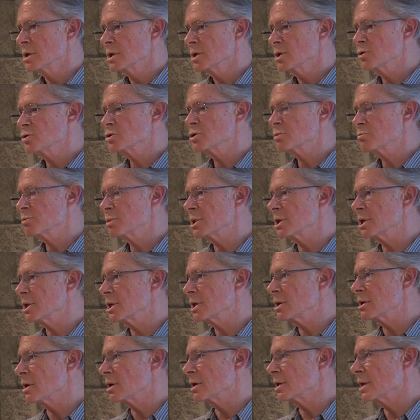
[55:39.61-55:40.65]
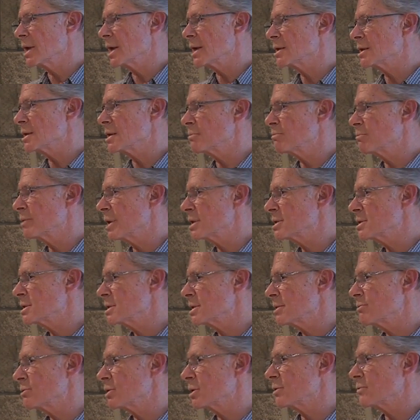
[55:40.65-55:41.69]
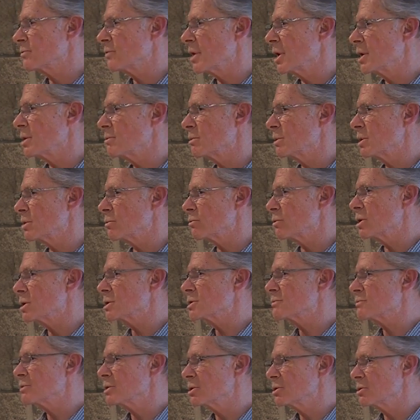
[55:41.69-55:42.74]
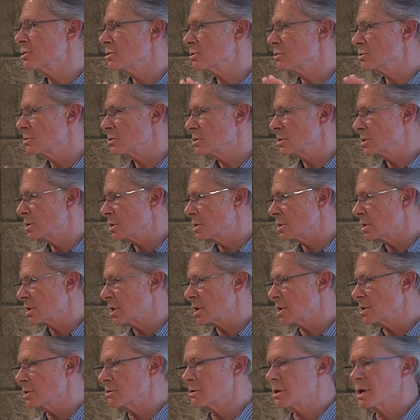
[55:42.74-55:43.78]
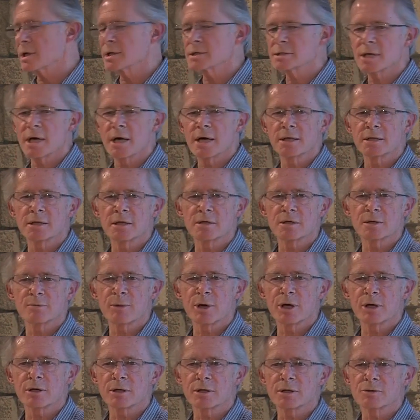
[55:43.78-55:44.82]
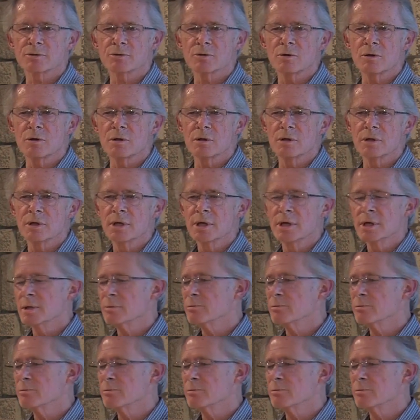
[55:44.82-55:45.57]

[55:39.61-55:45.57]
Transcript: you should be on an antidepressant if you can find one that works for you to get your anxiety under better control.